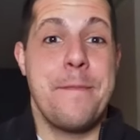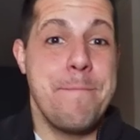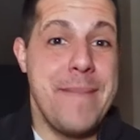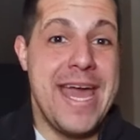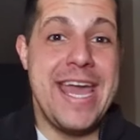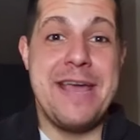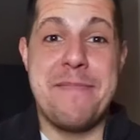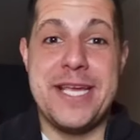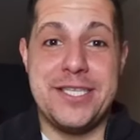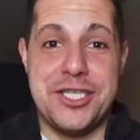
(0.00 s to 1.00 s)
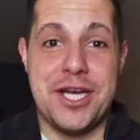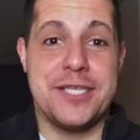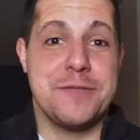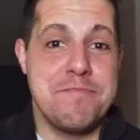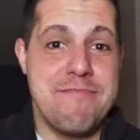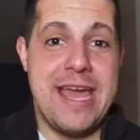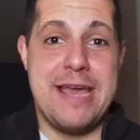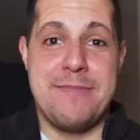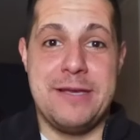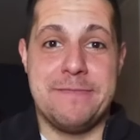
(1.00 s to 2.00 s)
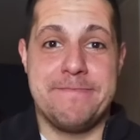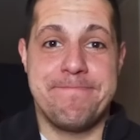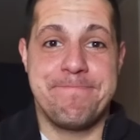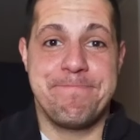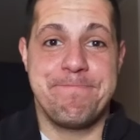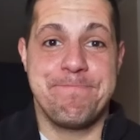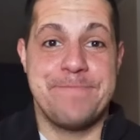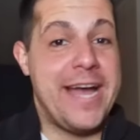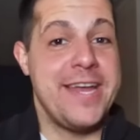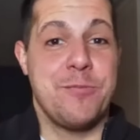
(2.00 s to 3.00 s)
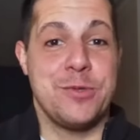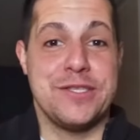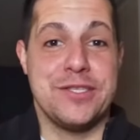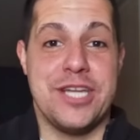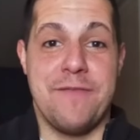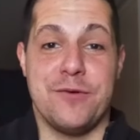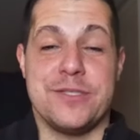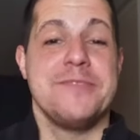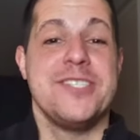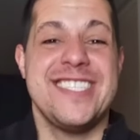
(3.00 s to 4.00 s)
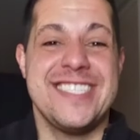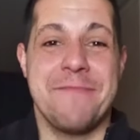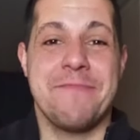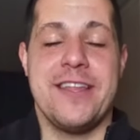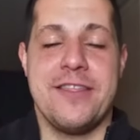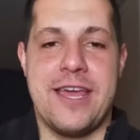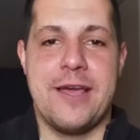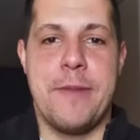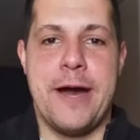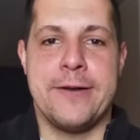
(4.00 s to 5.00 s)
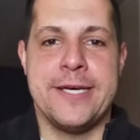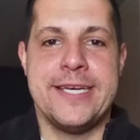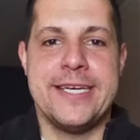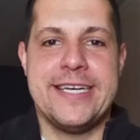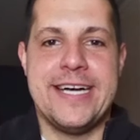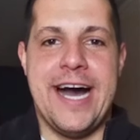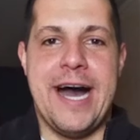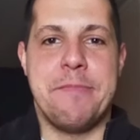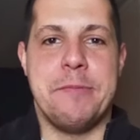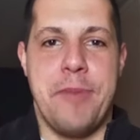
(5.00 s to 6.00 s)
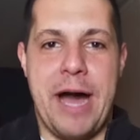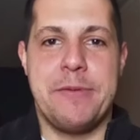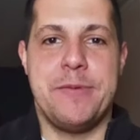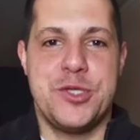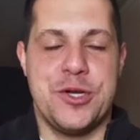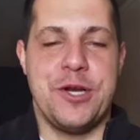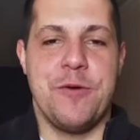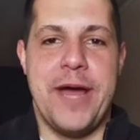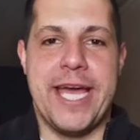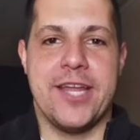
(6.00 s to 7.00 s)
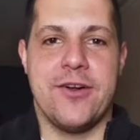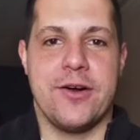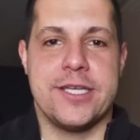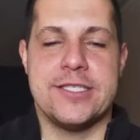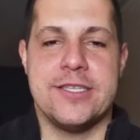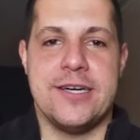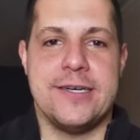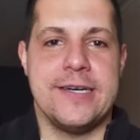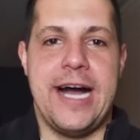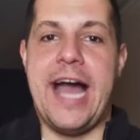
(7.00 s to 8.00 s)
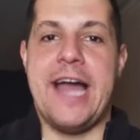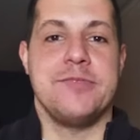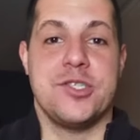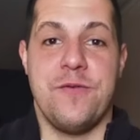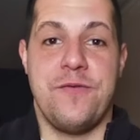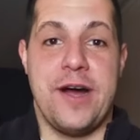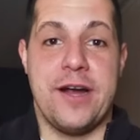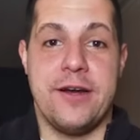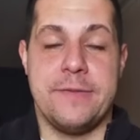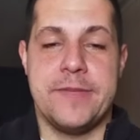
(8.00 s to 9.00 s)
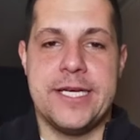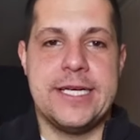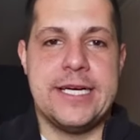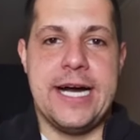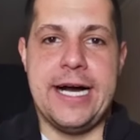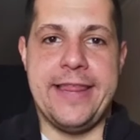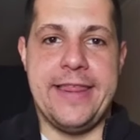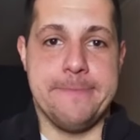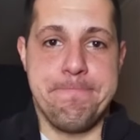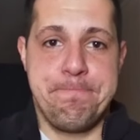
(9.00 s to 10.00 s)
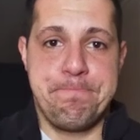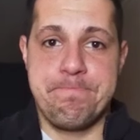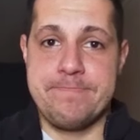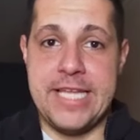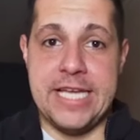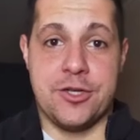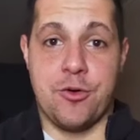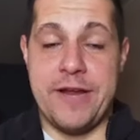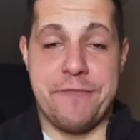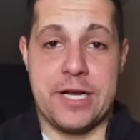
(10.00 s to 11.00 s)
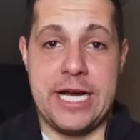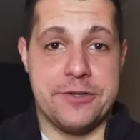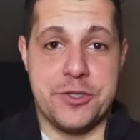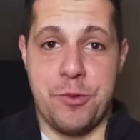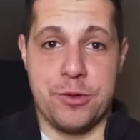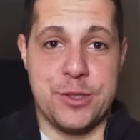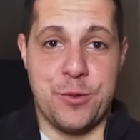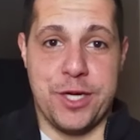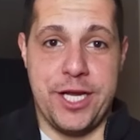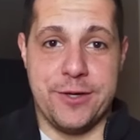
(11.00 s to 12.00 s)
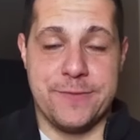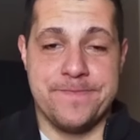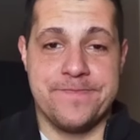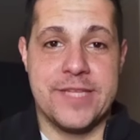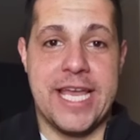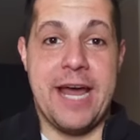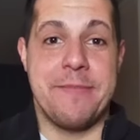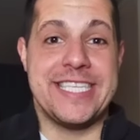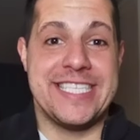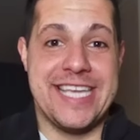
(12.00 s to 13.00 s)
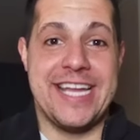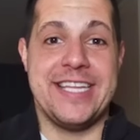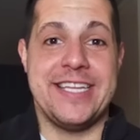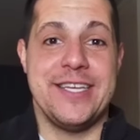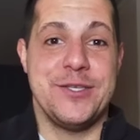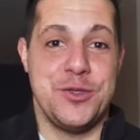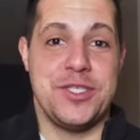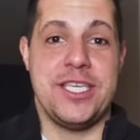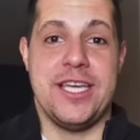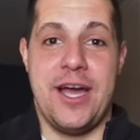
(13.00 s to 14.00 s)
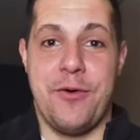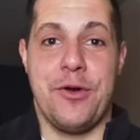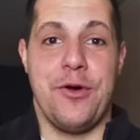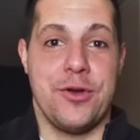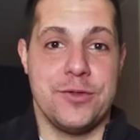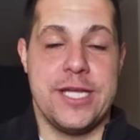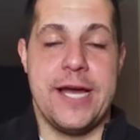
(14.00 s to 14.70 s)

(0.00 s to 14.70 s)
man, maybe, just maybe, I end up with this job full time. Just something to think about. Uh, but Bobby Petrino back at Arkansas, I am so fired up. I think it's great for college sports that we're here, and I'm excited to see how it all goes